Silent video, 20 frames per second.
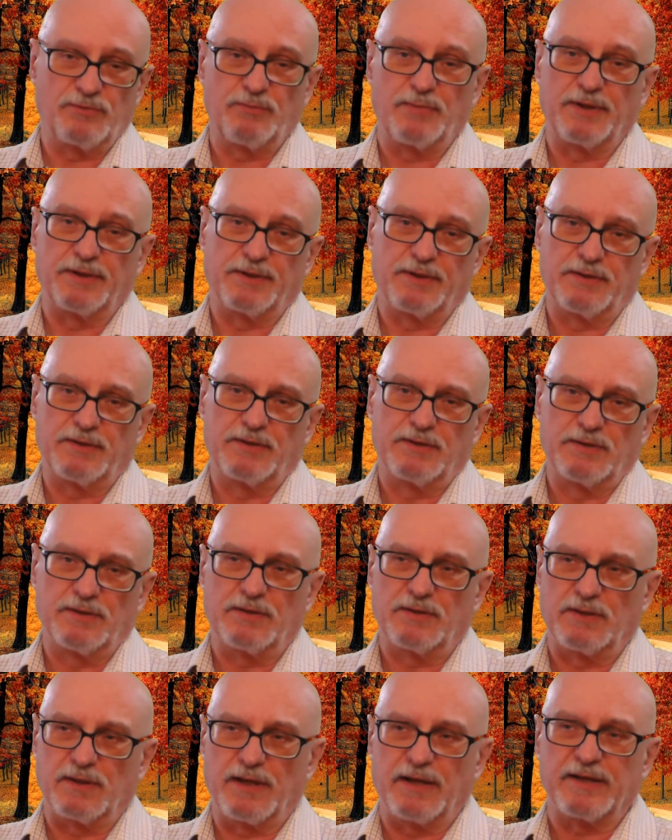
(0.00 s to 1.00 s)
but
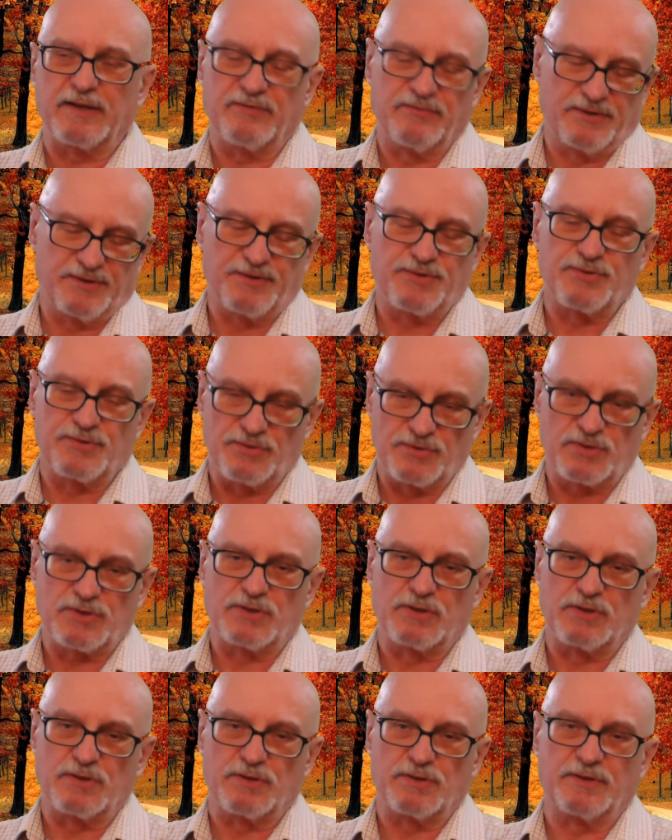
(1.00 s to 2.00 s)
I am very sincere.